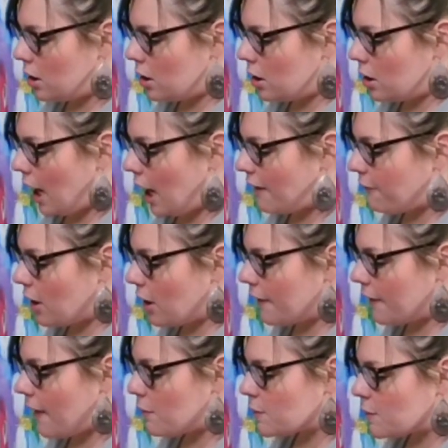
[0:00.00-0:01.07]
Yeah, I forgot
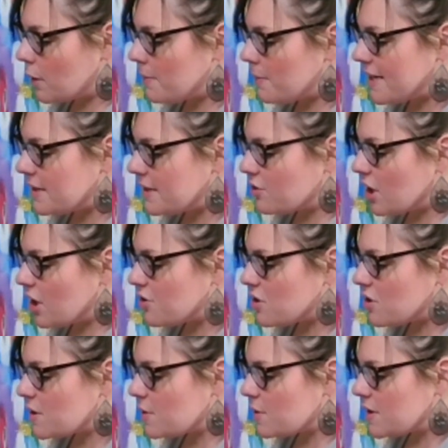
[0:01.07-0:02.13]
that was one of my
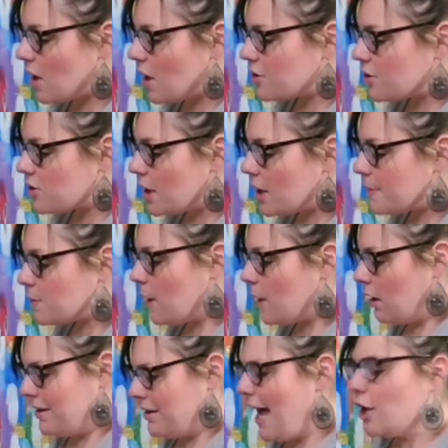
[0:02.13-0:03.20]
suggestions, was Scotch tape as
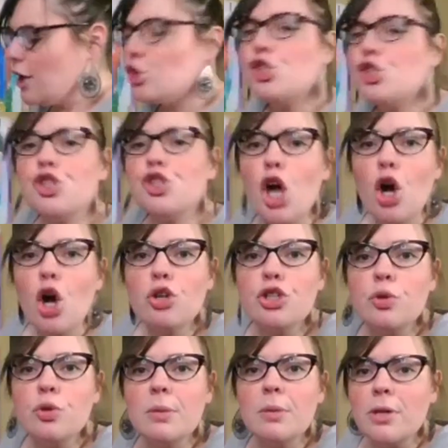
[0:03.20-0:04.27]
well. Yeah, so
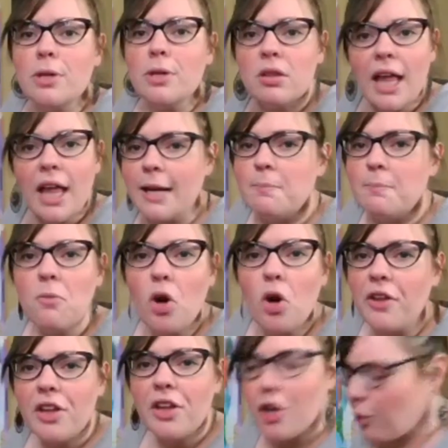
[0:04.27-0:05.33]
doable, like
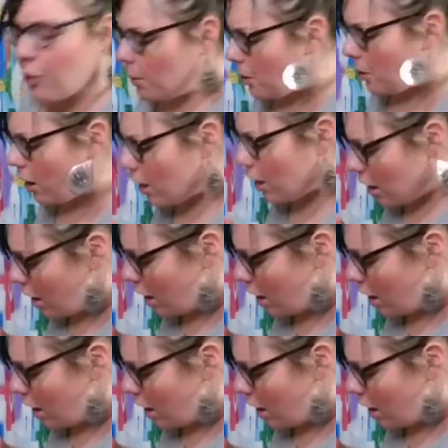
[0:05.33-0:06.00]
more than doable.